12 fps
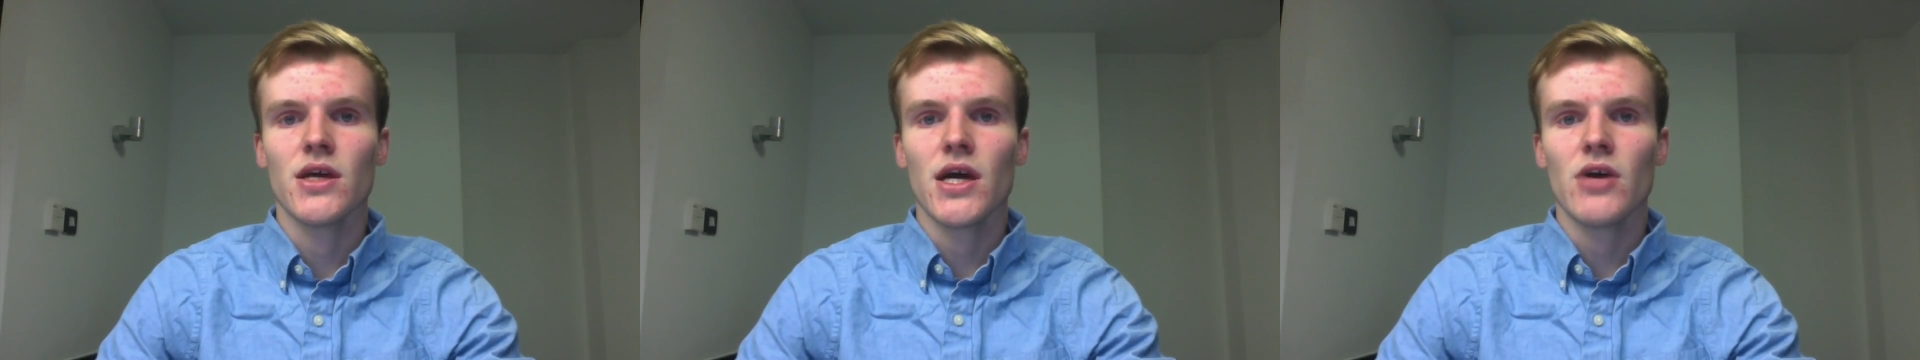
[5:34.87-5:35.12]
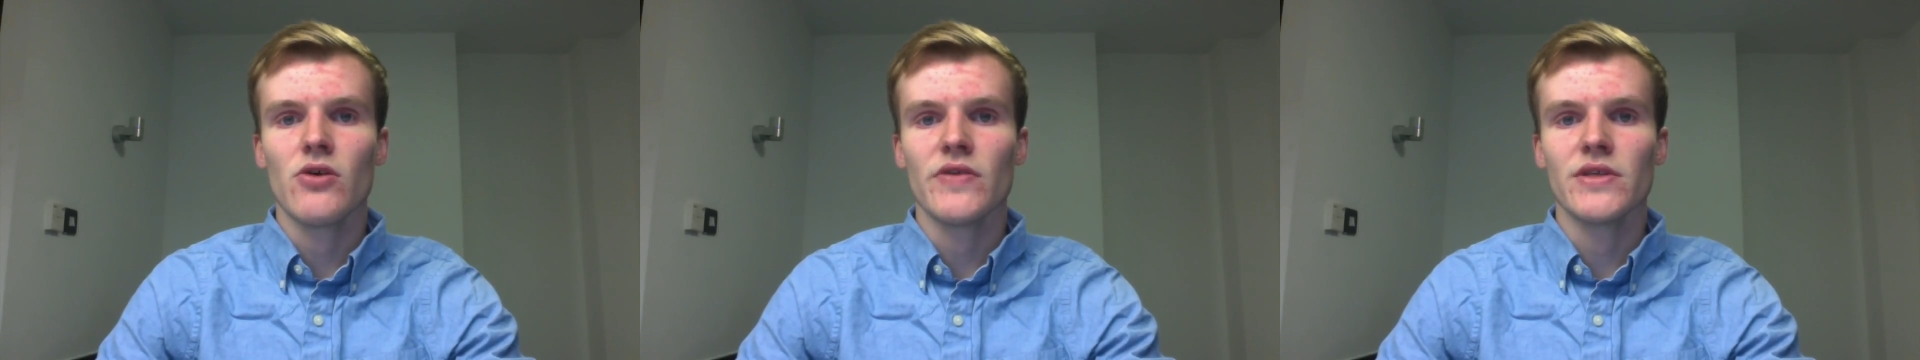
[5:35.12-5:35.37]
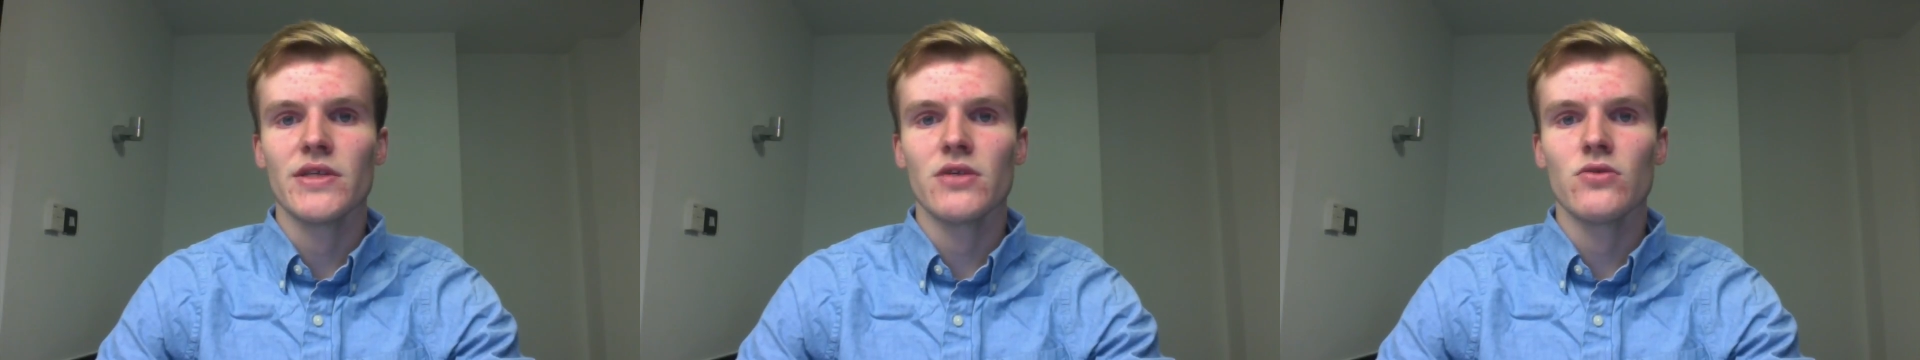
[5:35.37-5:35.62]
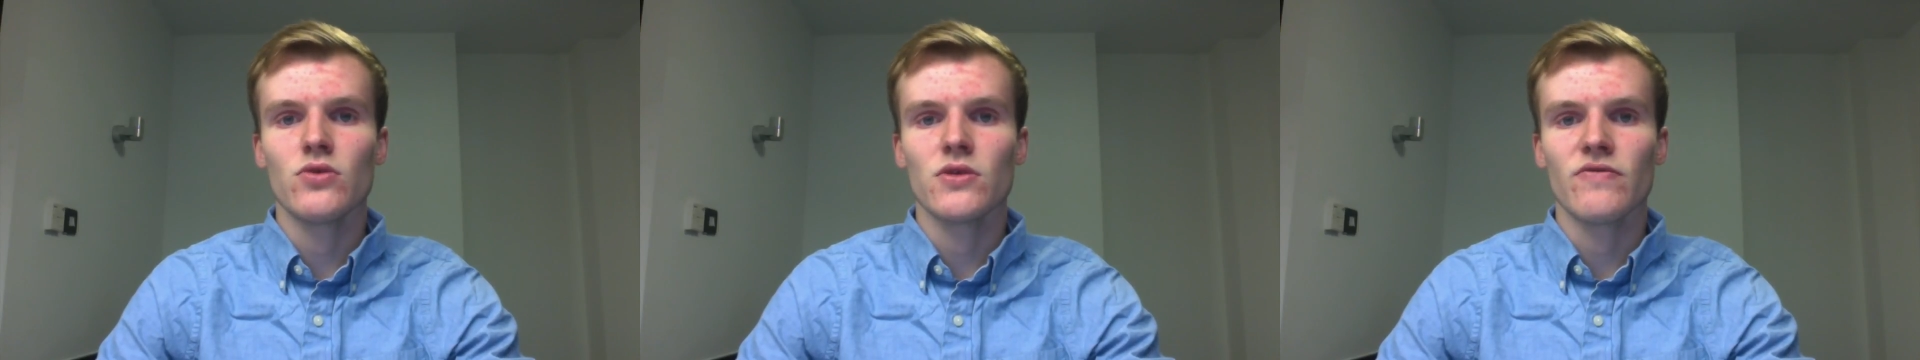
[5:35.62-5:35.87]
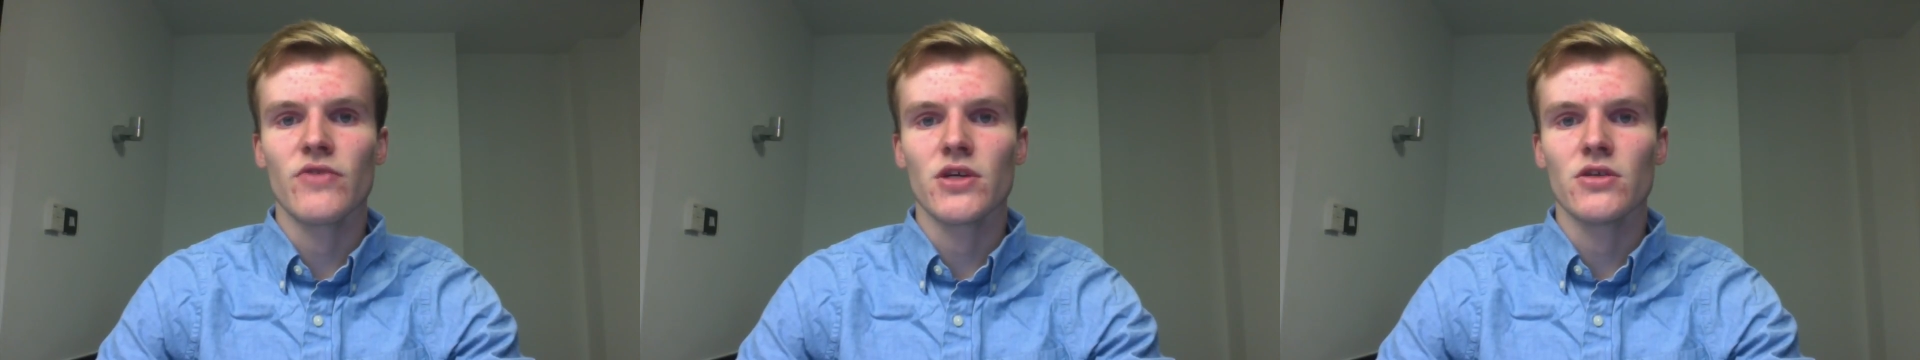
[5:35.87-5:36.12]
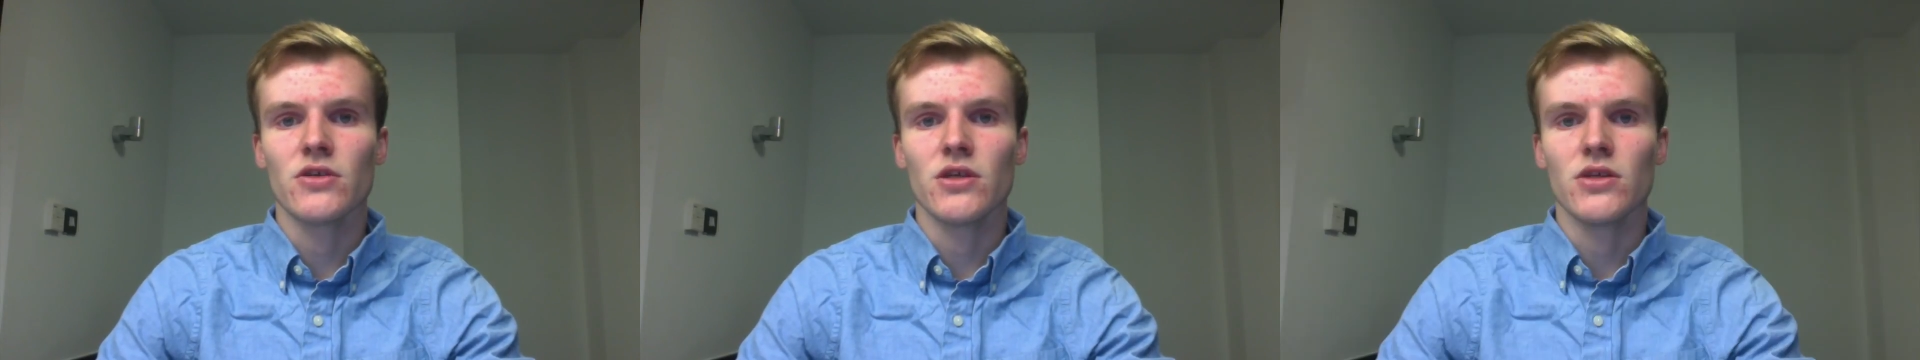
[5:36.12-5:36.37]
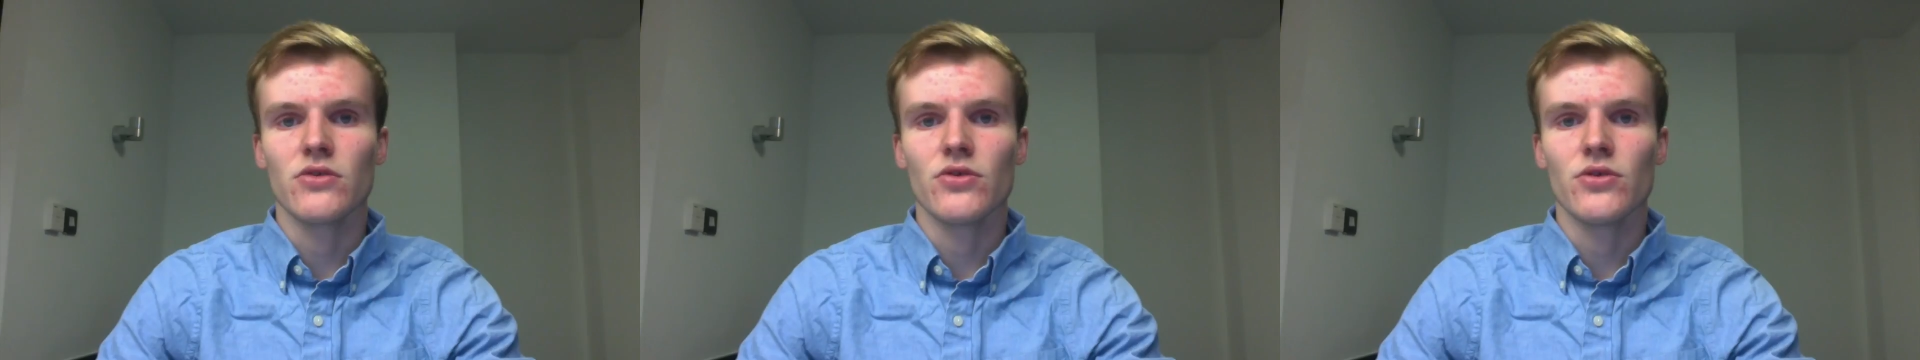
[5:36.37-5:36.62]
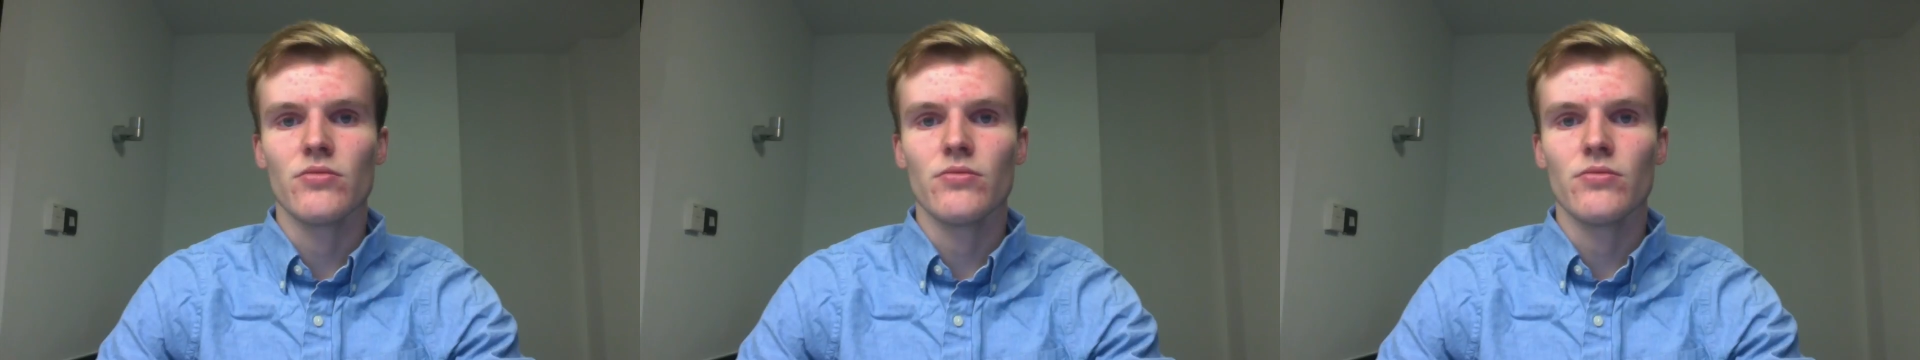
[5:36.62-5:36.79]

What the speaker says: however it did cause friction in the group.